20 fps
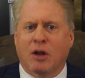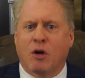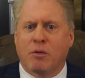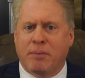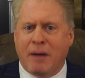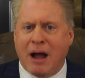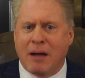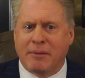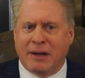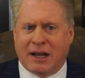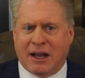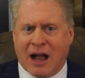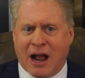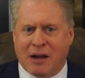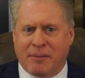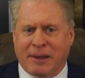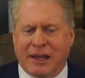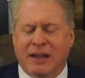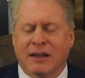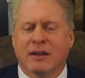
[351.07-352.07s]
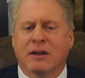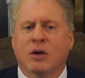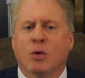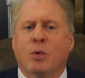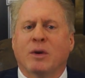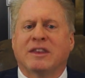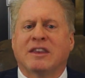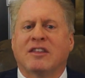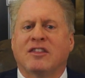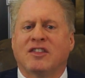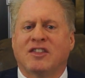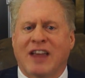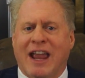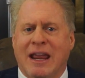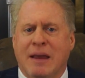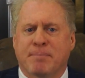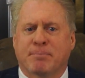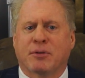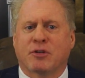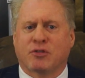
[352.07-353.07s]
Obama economy with the
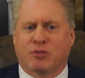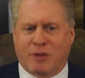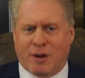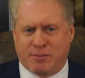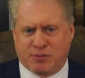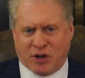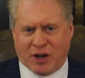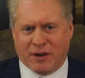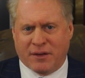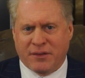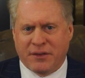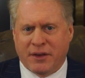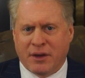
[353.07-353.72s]
same prescription.